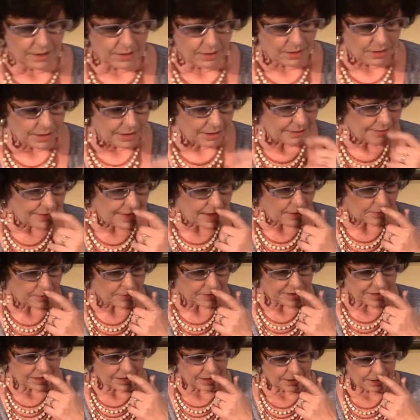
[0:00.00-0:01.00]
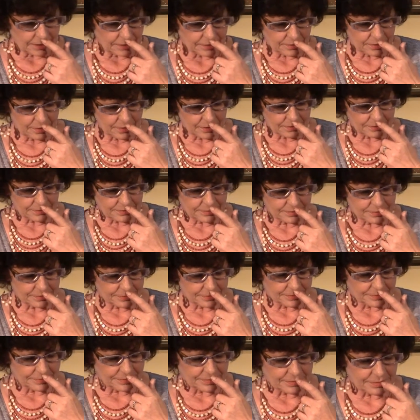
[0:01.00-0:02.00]
In that reading,
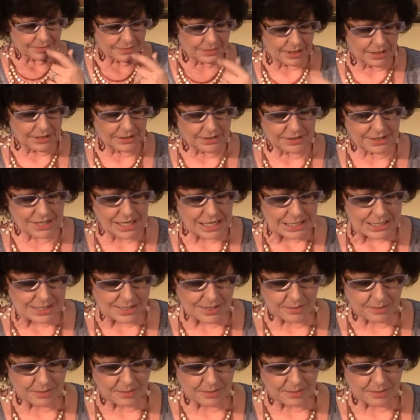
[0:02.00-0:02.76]
it said,